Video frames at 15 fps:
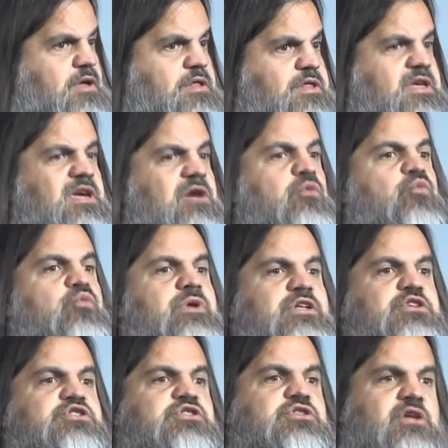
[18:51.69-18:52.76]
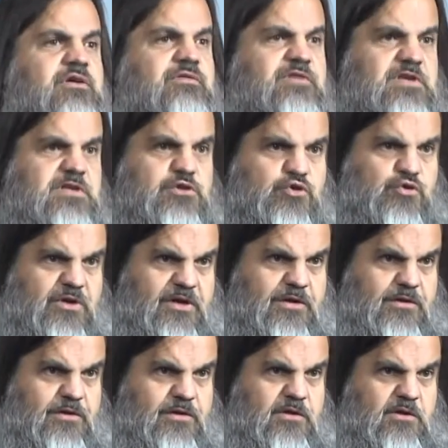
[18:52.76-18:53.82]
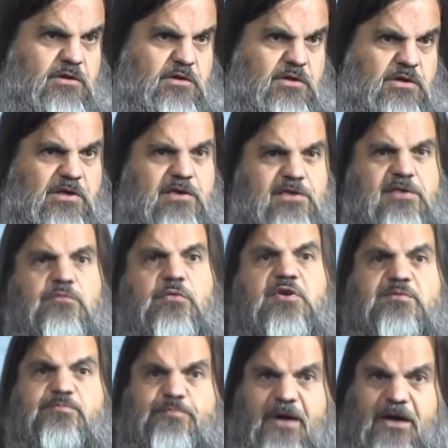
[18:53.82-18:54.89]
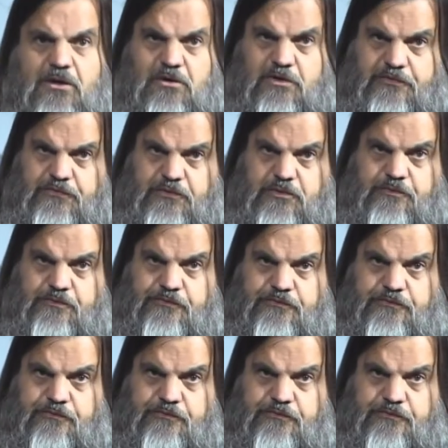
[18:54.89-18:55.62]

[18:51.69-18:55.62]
think which of these trends is the most powerful.